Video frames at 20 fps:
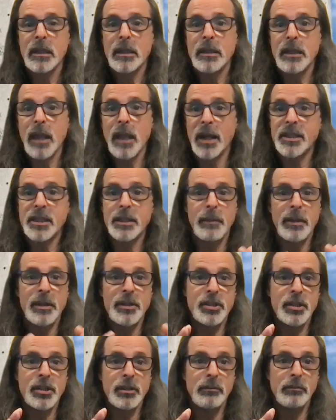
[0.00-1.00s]
not to
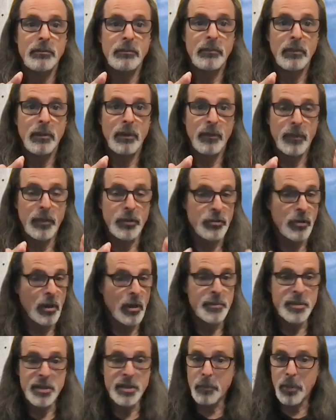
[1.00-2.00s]
mention the
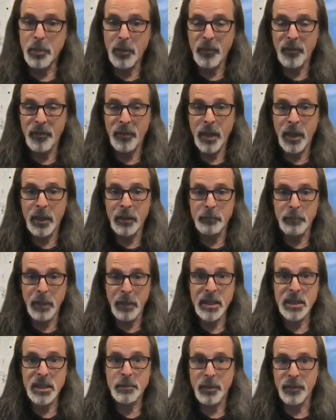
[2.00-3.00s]
drums and
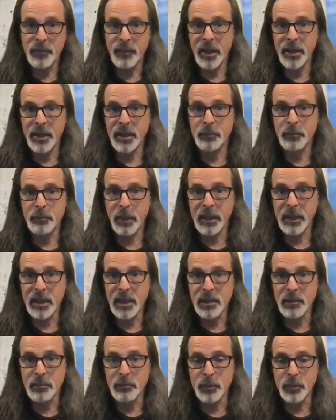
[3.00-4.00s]
bass provided by
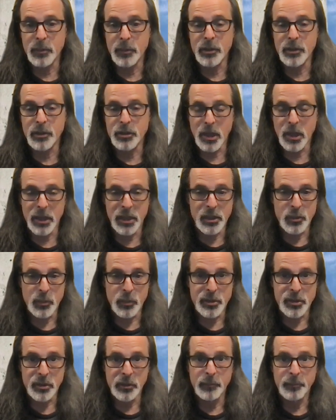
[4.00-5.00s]
Keith Moon and John
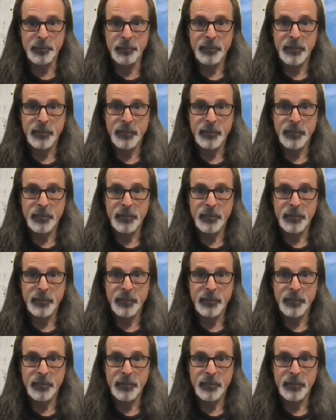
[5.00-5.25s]
Entwistle.